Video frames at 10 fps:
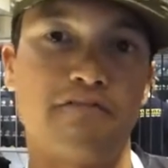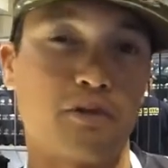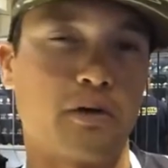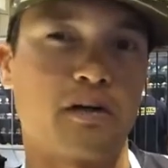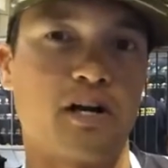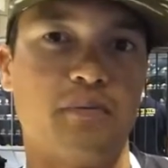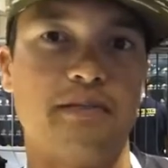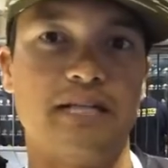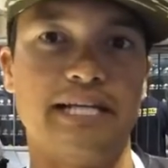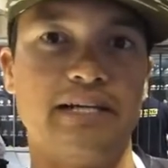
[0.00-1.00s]

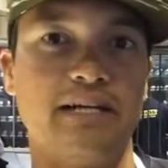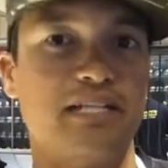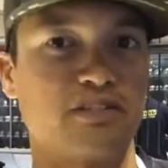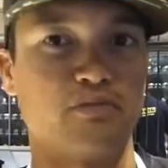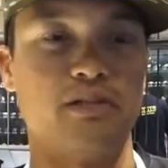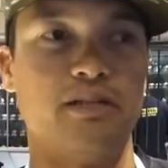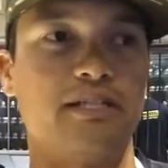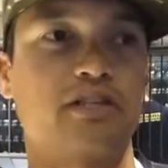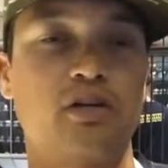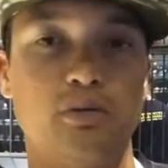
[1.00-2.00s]
fluorocarbon leader and it's a
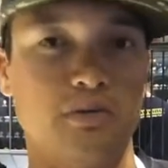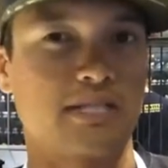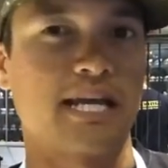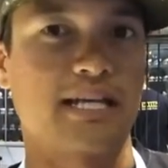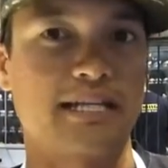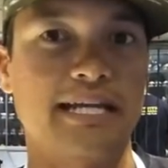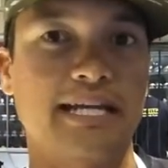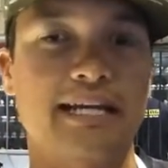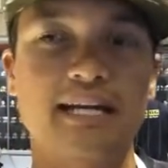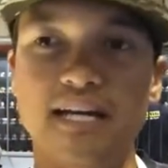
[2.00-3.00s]
really cool technique